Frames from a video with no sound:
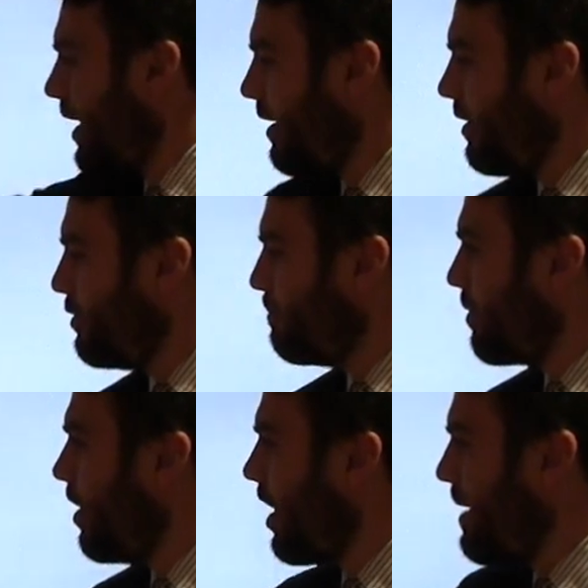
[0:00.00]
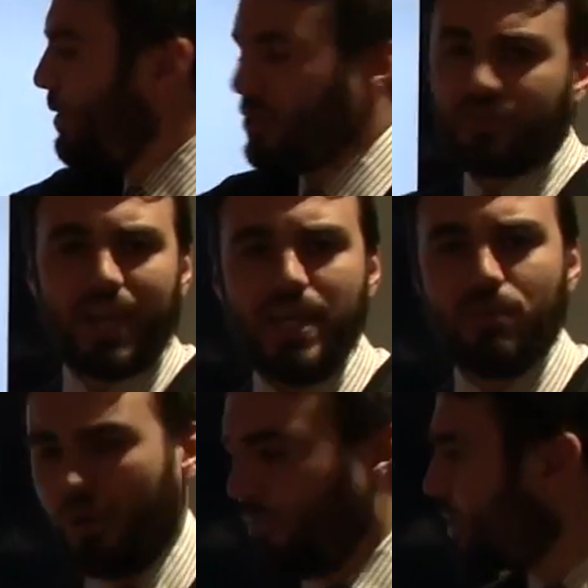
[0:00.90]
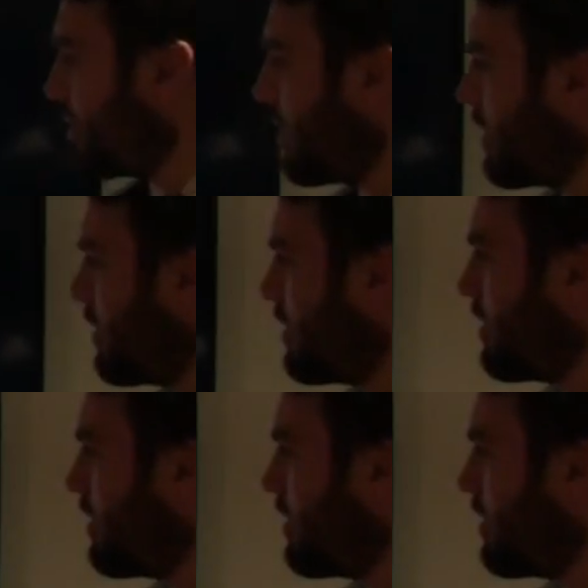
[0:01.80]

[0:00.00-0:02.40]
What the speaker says: in that loop. I must have gained 1, mustn't I?